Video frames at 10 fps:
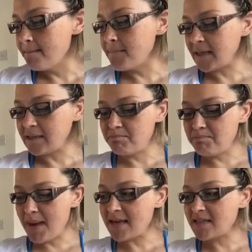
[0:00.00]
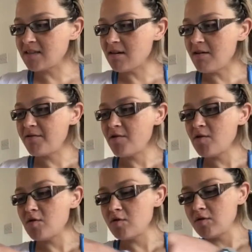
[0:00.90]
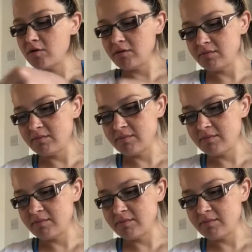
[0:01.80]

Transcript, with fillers: But best of all,